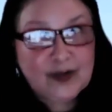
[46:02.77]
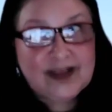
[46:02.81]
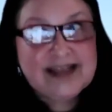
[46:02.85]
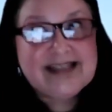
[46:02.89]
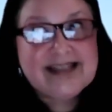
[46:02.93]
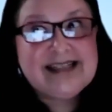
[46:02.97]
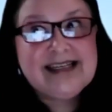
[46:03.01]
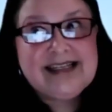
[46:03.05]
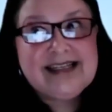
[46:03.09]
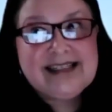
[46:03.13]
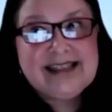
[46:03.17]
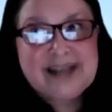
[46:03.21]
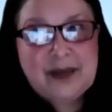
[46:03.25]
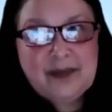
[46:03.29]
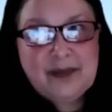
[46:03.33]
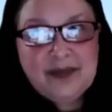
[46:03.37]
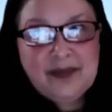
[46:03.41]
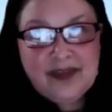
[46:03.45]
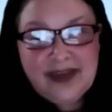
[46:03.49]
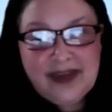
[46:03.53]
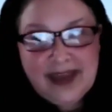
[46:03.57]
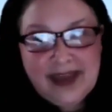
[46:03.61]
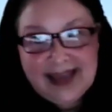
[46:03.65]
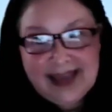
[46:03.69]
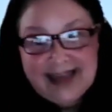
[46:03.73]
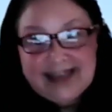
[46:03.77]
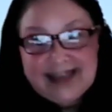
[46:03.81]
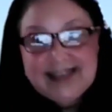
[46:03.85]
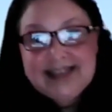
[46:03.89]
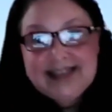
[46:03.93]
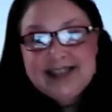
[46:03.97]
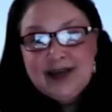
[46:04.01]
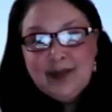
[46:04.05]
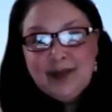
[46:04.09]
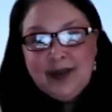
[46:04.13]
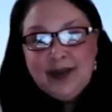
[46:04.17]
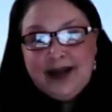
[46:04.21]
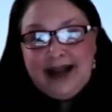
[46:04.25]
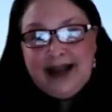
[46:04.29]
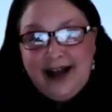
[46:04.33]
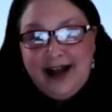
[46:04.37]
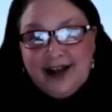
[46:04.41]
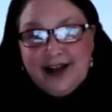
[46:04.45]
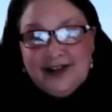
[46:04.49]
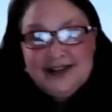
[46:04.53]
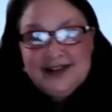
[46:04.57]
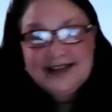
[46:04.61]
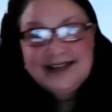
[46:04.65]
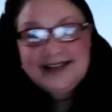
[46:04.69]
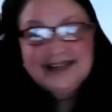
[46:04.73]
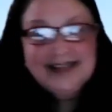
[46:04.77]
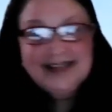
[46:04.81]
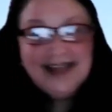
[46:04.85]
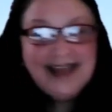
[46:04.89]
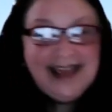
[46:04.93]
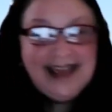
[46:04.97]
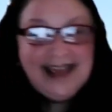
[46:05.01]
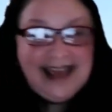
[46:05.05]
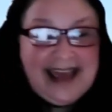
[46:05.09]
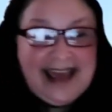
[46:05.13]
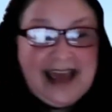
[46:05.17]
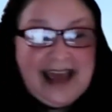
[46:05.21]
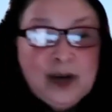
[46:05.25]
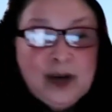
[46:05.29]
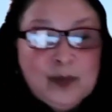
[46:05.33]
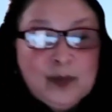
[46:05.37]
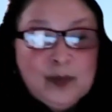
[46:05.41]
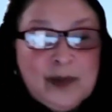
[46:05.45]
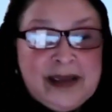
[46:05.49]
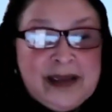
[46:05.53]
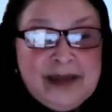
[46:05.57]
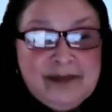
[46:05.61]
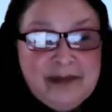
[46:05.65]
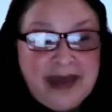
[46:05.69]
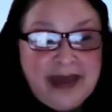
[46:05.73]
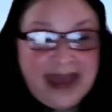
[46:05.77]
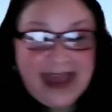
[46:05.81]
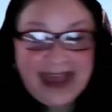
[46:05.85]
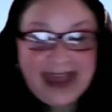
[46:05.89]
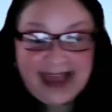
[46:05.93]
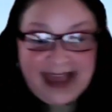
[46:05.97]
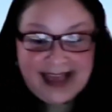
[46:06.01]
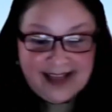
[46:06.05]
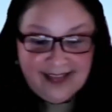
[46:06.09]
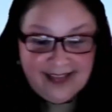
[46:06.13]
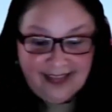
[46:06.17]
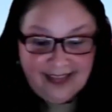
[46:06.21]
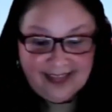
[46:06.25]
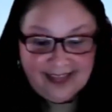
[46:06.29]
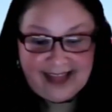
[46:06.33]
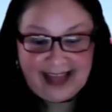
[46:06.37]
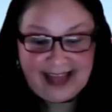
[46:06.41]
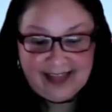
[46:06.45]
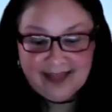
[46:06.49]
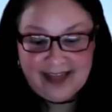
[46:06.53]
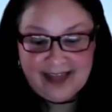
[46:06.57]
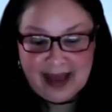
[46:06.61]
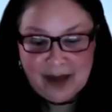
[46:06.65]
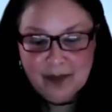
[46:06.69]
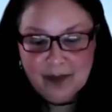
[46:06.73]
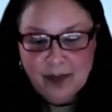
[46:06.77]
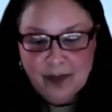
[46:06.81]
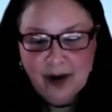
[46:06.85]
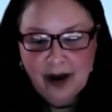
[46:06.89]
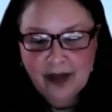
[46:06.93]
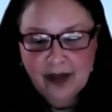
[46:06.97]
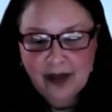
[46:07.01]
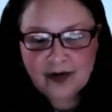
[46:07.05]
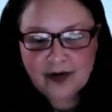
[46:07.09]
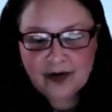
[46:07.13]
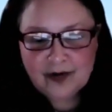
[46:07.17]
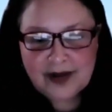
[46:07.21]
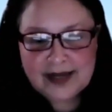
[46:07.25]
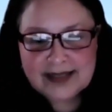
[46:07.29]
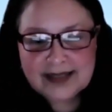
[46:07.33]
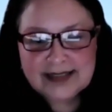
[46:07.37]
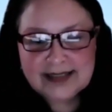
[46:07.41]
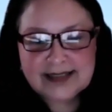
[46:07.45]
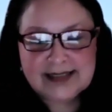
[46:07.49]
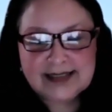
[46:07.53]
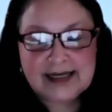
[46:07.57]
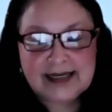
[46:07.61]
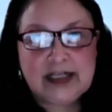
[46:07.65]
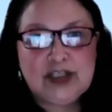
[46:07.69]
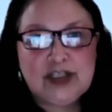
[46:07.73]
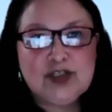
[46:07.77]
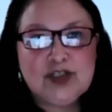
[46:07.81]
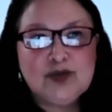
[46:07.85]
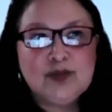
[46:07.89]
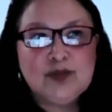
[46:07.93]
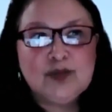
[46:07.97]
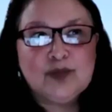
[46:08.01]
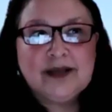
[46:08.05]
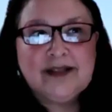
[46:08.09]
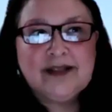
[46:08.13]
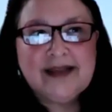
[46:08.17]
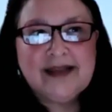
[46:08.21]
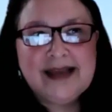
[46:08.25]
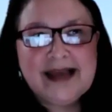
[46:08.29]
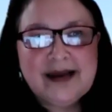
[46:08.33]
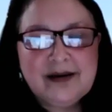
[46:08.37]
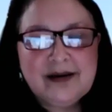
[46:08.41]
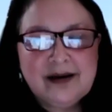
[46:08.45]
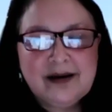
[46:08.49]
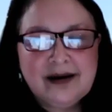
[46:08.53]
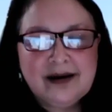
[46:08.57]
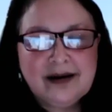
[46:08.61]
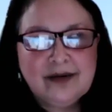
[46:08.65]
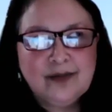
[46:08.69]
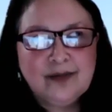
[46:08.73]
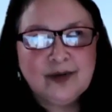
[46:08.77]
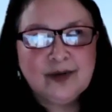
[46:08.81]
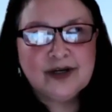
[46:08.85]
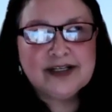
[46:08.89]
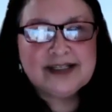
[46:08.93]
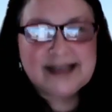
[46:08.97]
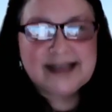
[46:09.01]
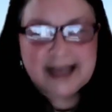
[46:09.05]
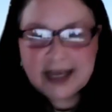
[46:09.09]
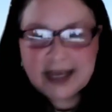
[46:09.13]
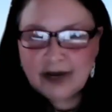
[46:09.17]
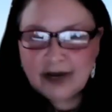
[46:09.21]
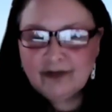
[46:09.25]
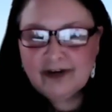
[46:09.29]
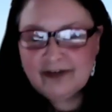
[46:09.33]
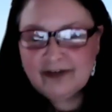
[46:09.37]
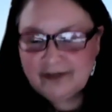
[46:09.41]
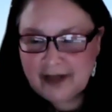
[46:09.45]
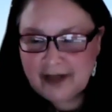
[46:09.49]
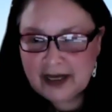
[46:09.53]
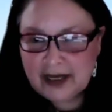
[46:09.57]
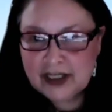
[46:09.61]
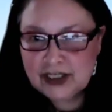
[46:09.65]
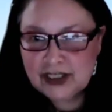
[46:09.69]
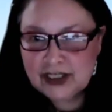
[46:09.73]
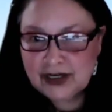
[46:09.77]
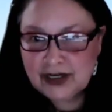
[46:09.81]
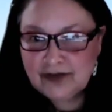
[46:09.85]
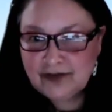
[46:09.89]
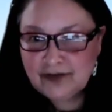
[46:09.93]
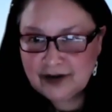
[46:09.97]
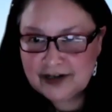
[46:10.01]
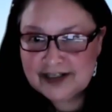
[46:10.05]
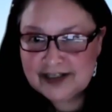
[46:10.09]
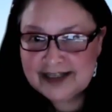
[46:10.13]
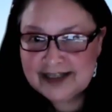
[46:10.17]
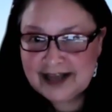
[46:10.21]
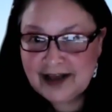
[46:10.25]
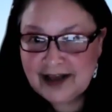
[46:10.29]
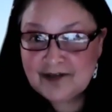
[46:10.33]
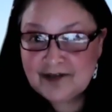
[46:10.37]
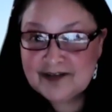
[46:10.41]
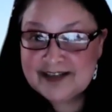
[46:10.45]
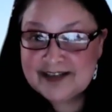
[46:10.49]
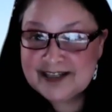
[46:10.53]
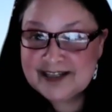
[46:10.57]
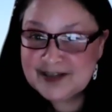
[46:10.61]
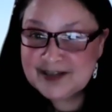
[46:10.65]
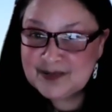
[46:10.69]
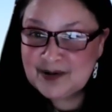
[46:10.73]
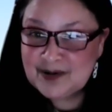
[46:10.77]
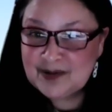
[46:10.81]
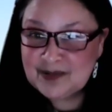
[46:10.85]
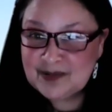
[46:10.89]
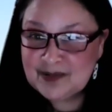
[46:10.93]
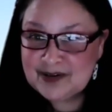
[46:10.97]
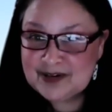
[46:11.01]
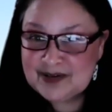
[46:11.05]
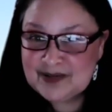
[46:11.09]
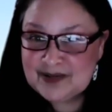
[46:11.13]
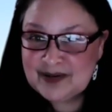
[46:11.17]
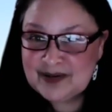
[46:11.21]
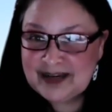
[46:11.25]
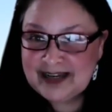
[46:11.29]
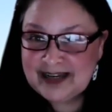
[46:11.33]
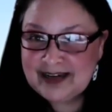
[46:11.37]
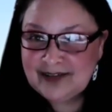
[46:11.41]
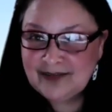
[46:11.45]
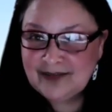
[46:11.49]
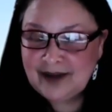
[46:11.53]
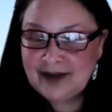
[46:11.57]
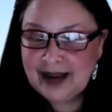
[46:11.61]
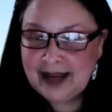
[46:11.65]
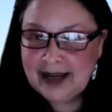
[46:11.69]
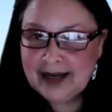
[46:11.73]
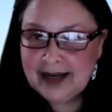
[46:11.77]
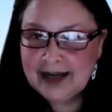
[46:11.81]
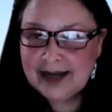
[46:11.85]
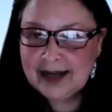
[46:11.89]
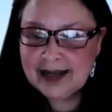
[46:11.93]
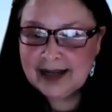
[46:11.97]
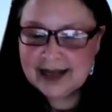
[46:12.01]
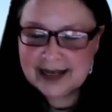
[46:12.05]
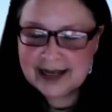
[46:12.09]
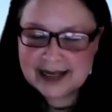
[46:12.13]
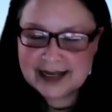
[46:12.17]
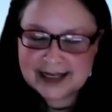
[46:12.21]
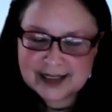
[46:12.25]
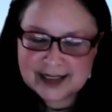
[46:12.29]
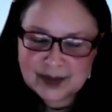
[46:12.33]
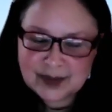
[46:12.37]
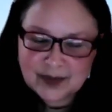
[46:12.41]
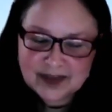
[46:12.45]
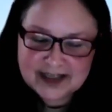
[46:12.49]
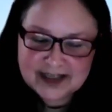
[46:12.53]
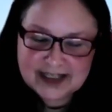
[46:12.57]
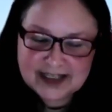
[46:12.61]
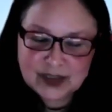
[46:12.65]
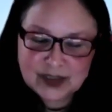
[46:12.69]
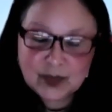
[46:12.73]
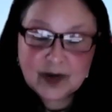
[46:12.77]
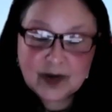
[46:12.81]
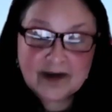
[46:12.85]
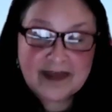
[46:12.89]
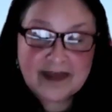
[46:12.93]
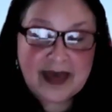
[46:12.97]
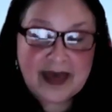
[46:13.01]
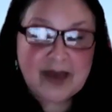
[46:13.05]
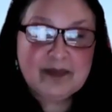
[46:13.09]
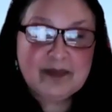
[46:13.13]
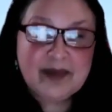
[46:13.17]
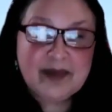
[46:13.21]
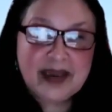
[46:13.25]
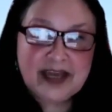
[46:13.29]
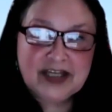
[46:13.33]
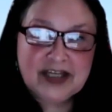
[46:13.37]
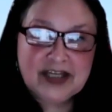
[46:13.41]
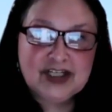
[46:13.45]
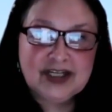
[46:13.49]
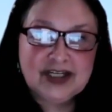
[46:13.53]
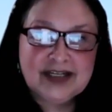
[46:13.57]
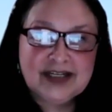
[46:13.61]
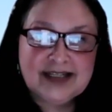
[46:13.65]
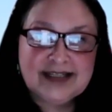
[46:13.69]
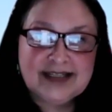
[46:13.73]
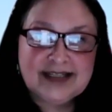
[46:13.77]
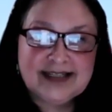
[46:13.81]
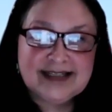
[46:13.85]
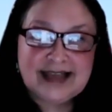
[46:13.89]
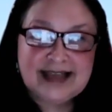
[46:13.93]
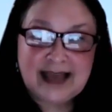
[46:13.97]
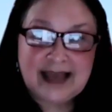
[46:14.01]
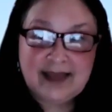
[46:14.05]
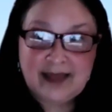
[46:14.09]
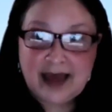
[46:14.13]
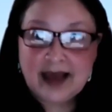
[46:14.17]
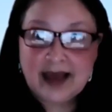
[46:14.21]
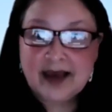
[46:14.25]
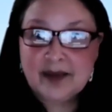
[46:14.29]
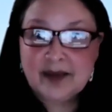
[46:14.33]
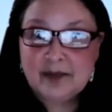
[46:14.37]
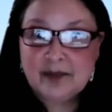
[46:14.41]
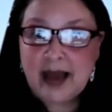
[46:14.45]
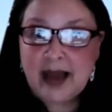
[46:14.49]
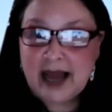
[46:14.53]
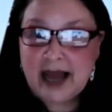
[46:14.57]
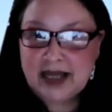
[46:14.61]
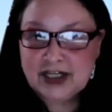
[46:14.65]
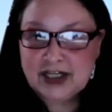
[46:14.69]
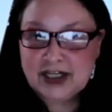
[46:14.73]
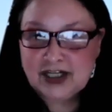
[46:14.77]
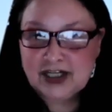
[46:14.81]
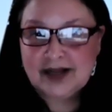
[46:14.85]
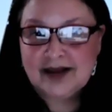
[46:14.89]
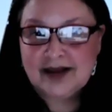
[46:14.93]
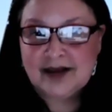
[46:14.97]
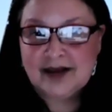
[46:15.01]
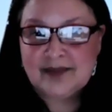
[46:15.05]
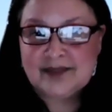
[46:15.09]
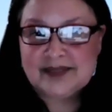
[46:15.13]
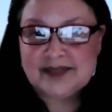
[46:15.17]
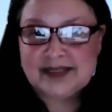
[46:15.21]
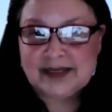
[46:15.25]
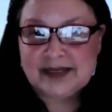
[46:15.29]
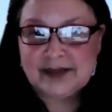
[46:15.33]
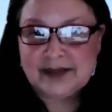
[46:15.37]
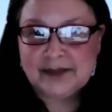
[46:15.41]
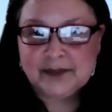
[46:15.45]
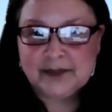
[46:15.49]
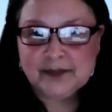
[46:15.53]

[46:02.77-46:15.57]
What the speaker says: see something in someone else and we may let that bother us, it's really, we're seeing a reflection of ourselves is what we're doing, right? So this is where that patience and that compassion comes in.